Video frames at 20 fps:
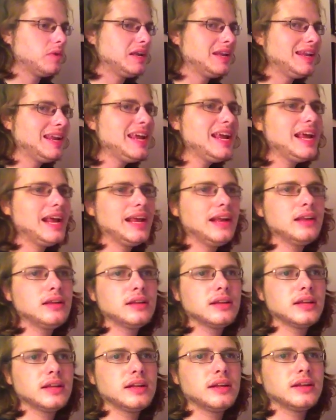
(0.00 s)
we need
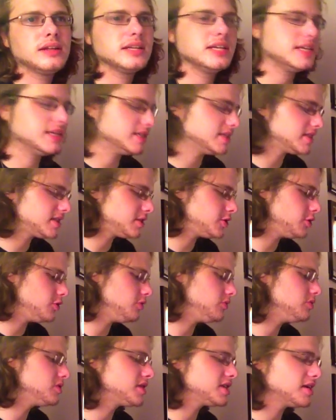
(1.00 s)
is
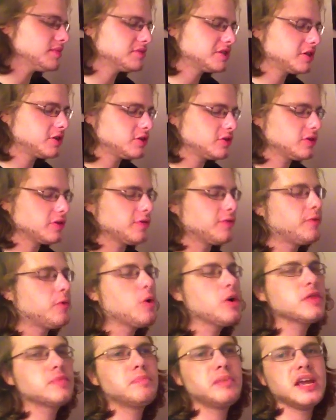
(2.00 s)
to substitute the
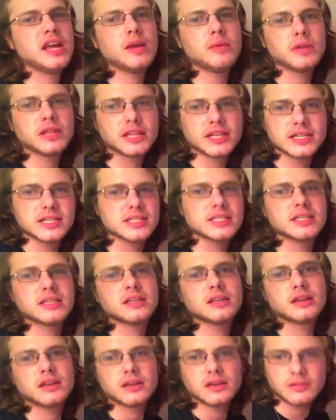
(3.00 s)
4th beat with this.
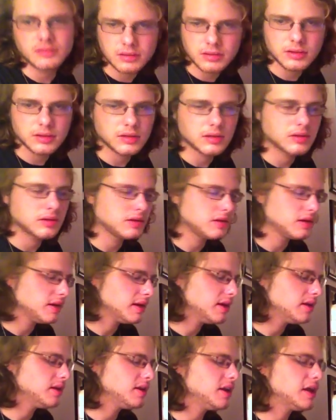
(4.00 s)

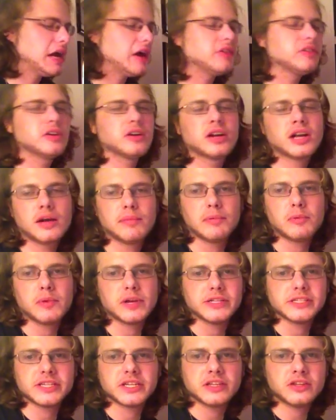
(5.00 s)
Now there are a couple
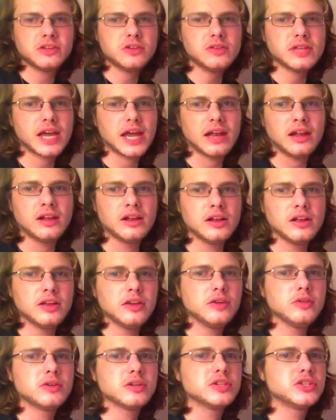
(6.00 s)
ways you can do that.
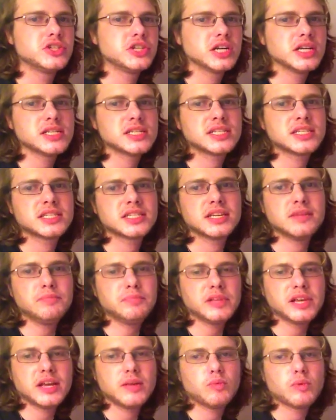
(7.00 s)
You could just
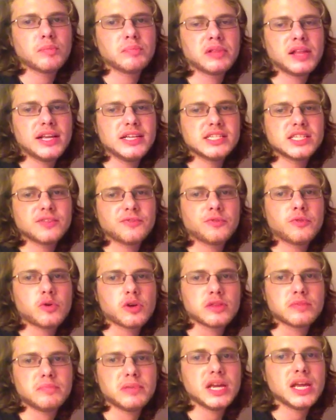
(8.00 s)
simply replace the
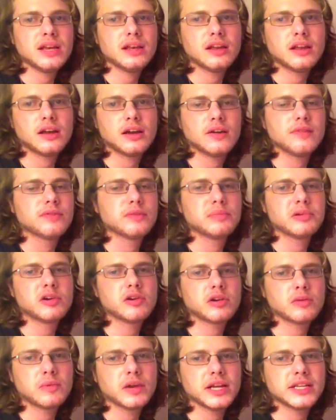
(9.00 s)
4th beat of the
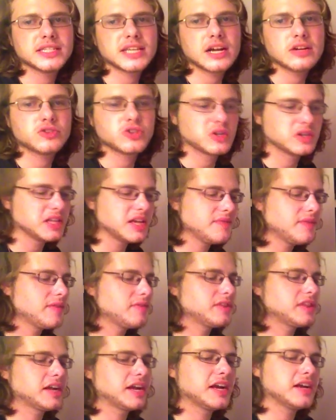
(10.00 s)
Broken Wings outro and leave
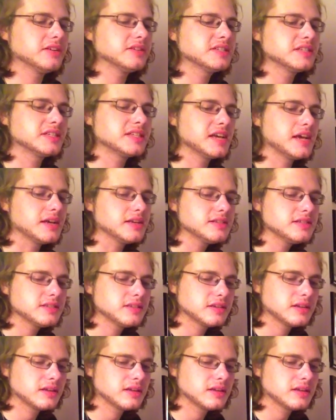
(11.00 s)
everything else as is.